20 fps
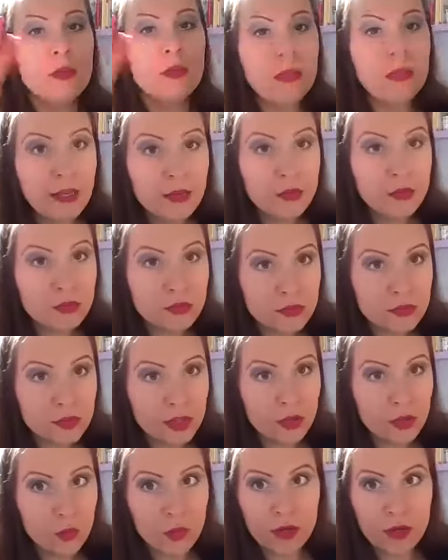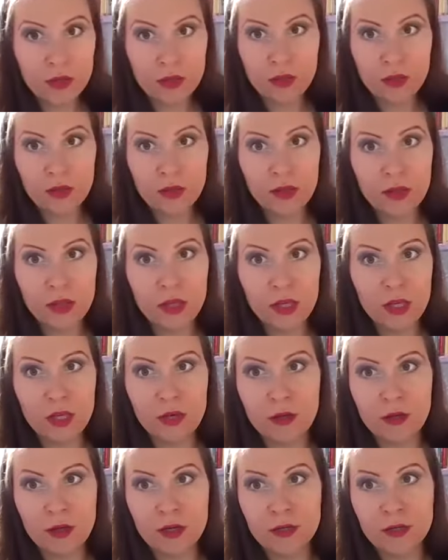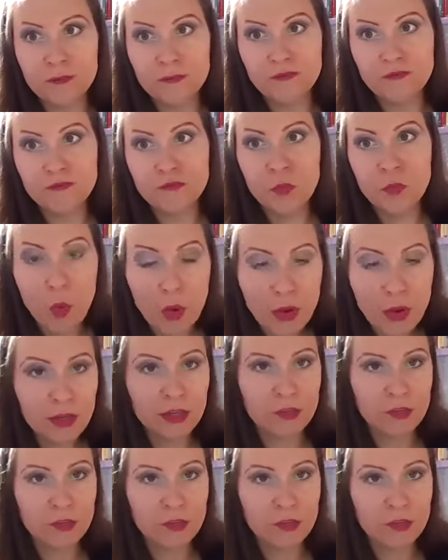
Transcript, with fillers: then you stick with the um, work